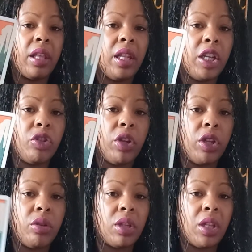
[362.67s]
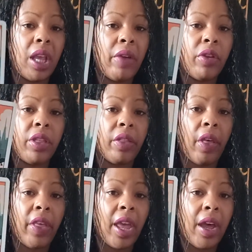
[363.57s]
they're literally using everything
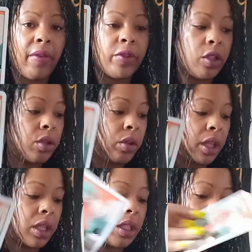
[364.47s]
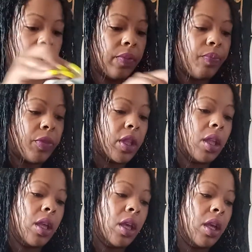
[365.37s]
that they have to do this.
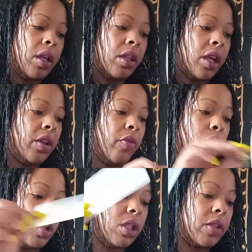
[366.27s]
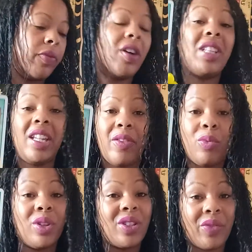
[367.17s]
Nine of Wands, a Ten of
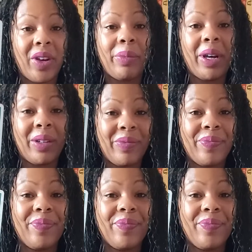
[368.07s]
Wands have come out.